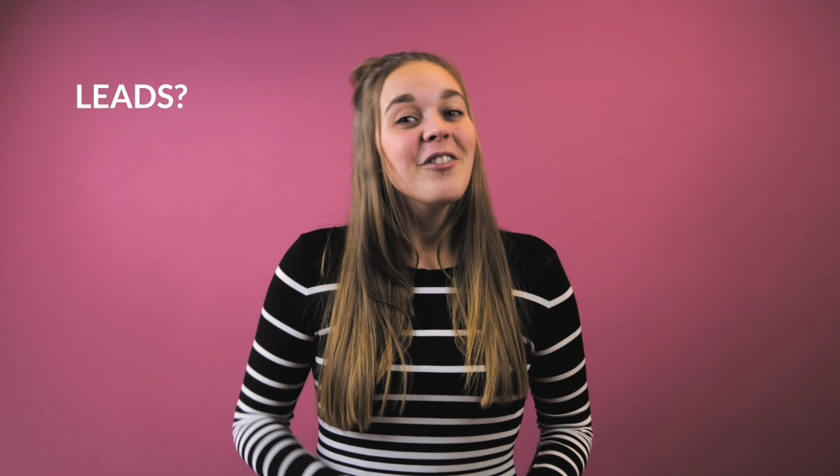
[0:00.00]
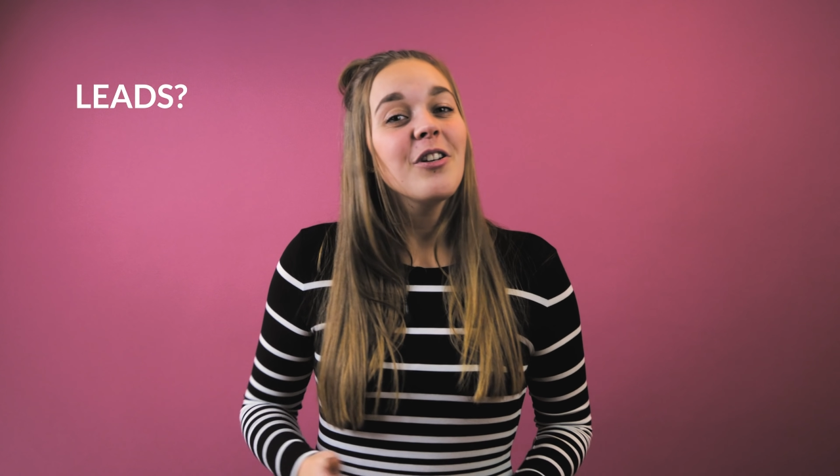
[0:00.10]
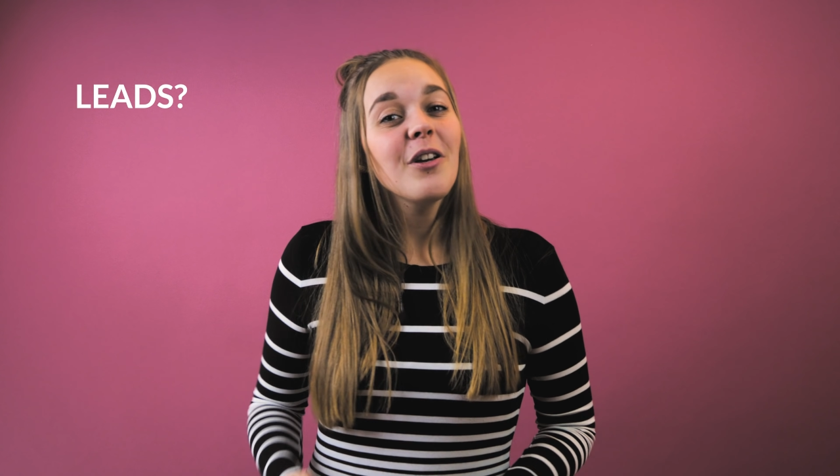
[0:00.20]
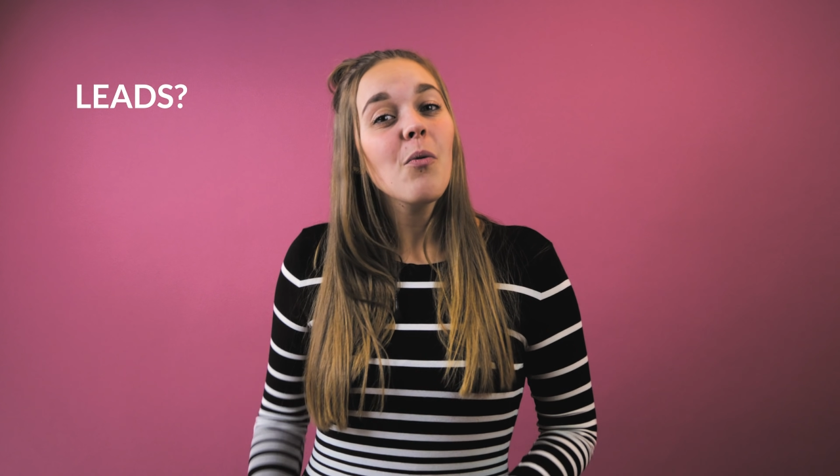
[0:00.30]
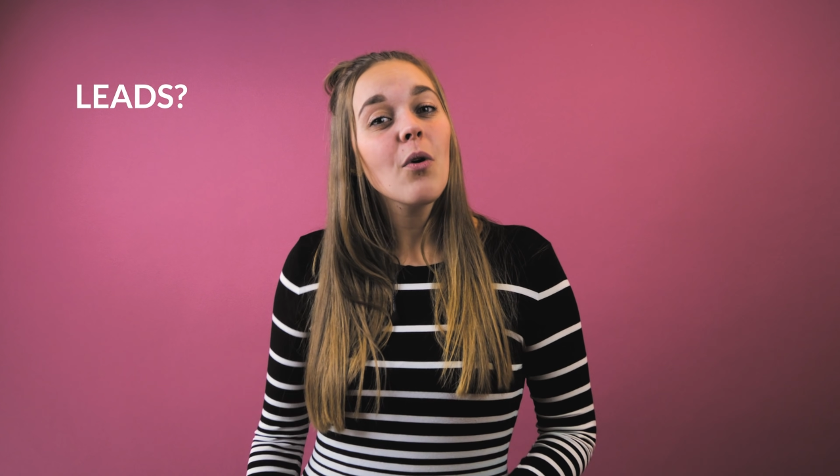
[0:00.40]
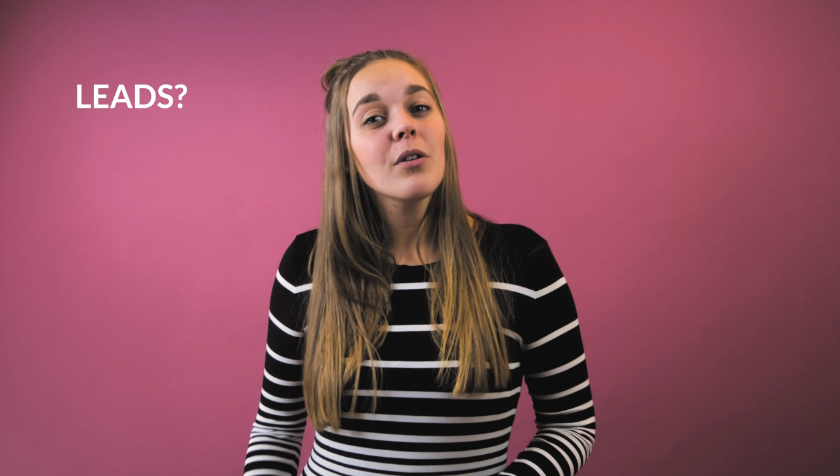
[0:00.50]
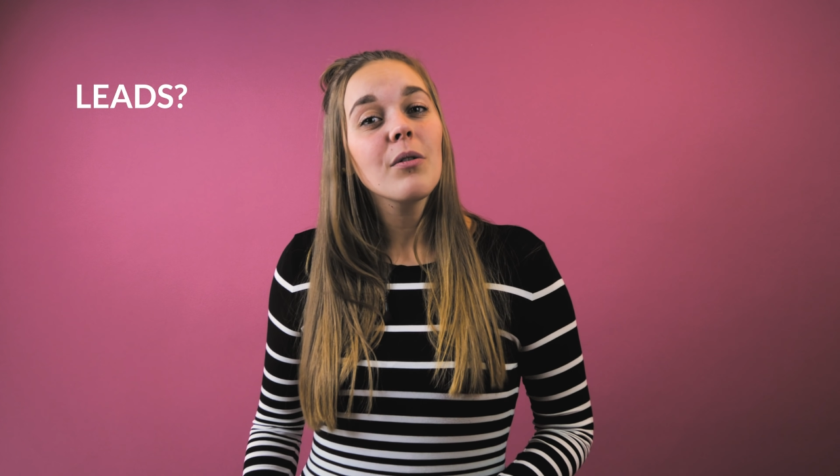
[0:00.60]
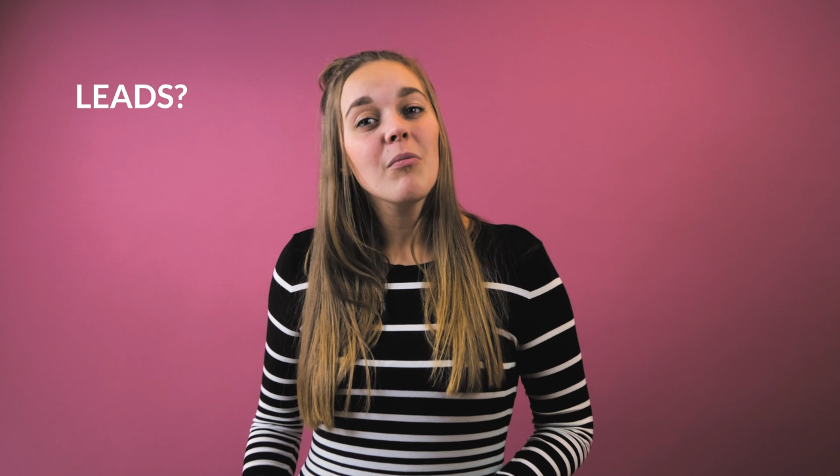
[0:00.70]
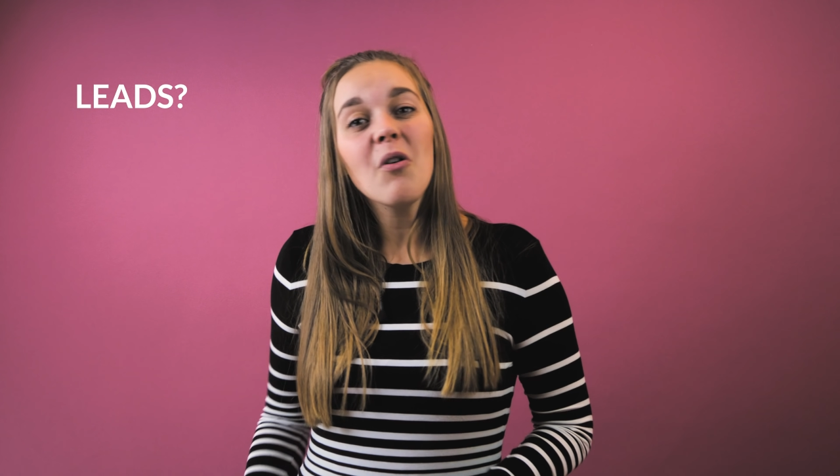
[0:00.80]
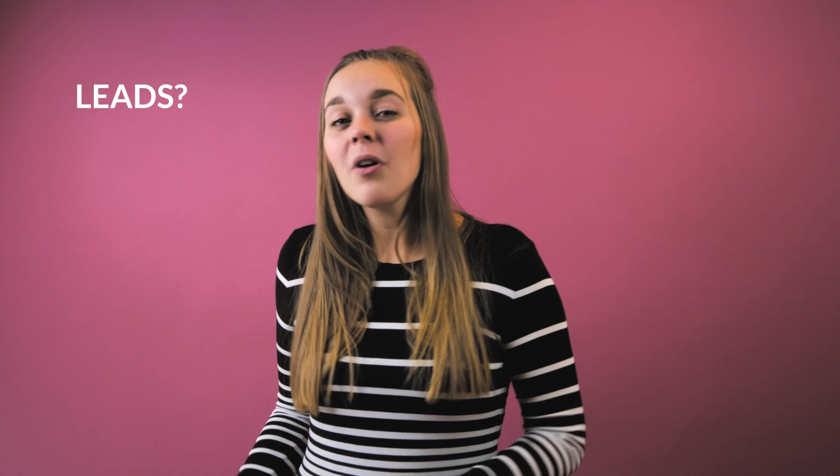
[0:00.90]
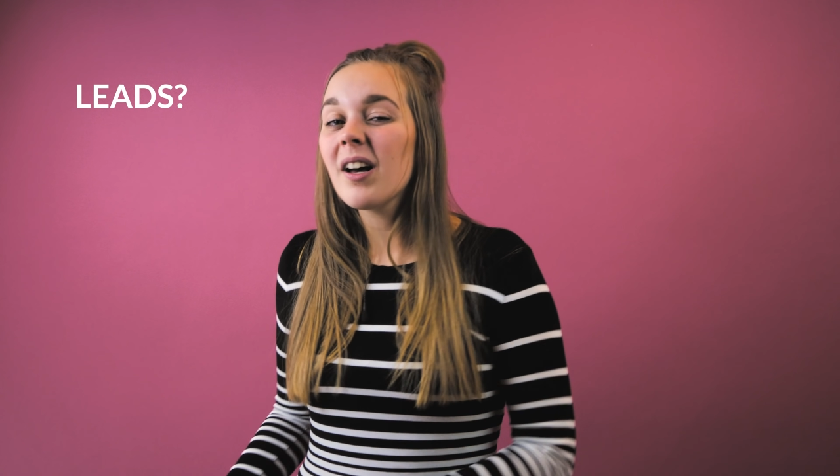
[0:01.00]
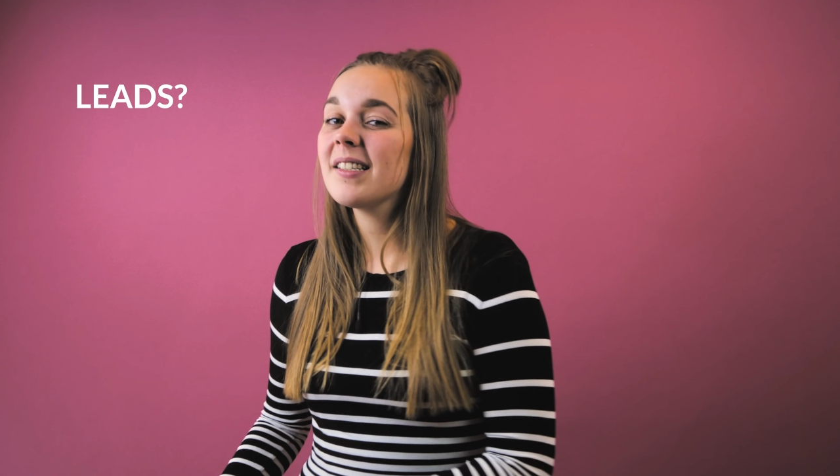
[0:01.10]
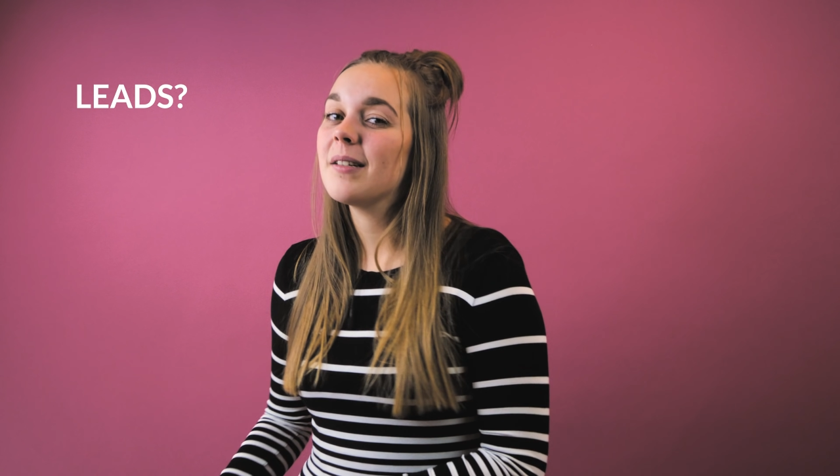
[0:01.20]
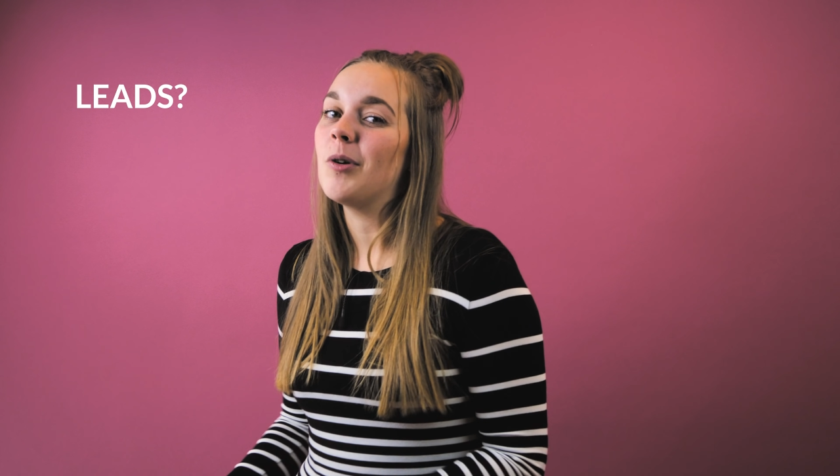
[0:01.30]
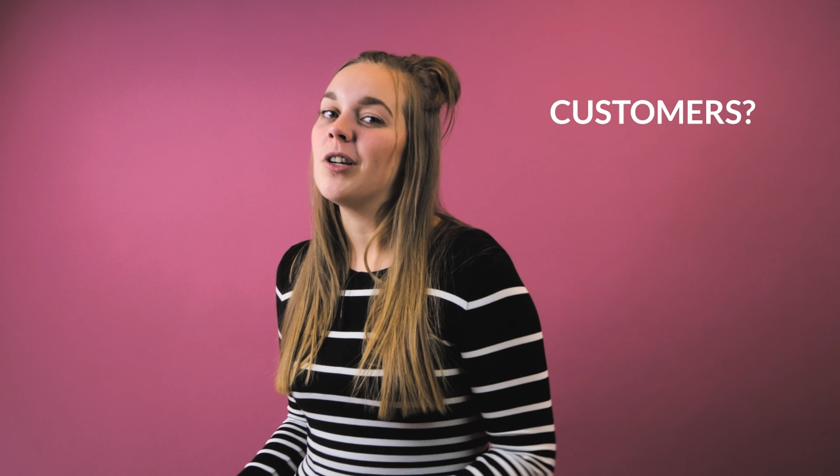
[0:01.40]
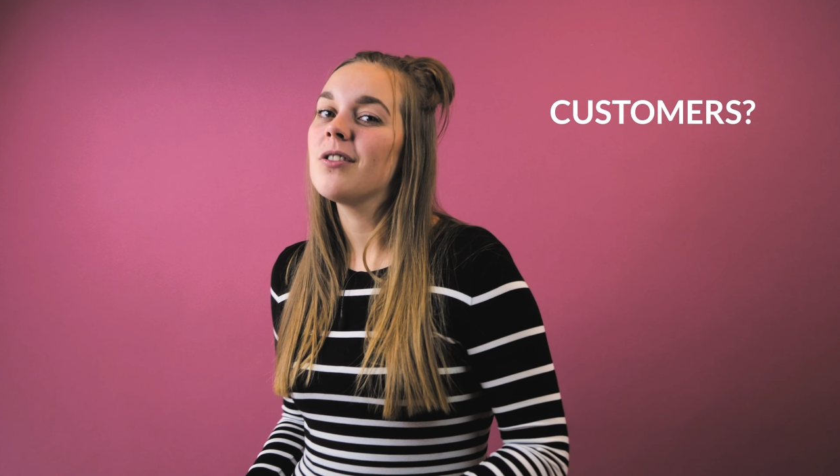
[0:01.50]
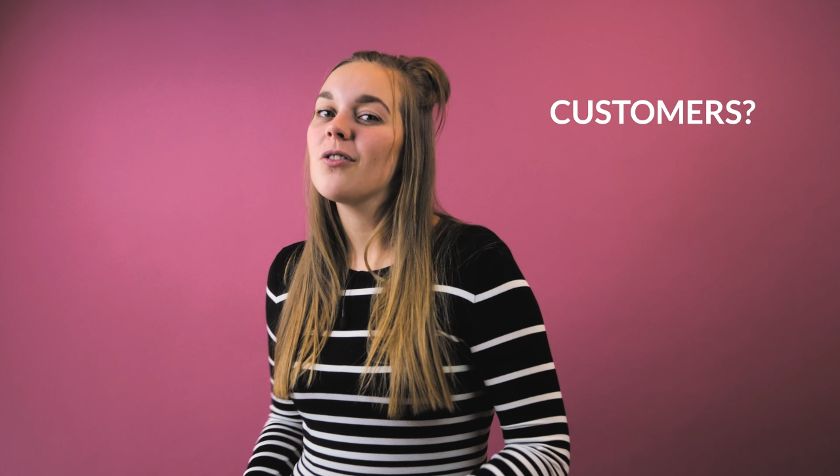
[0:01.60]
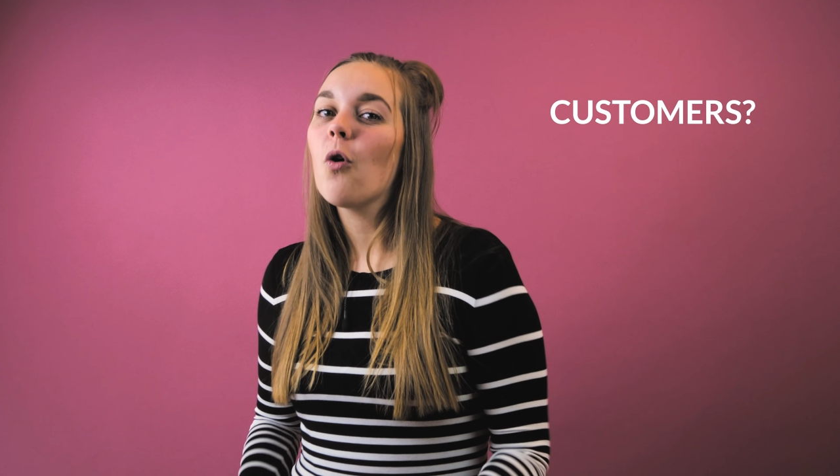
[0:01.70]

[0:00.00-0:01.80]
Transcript: Do you want more customers?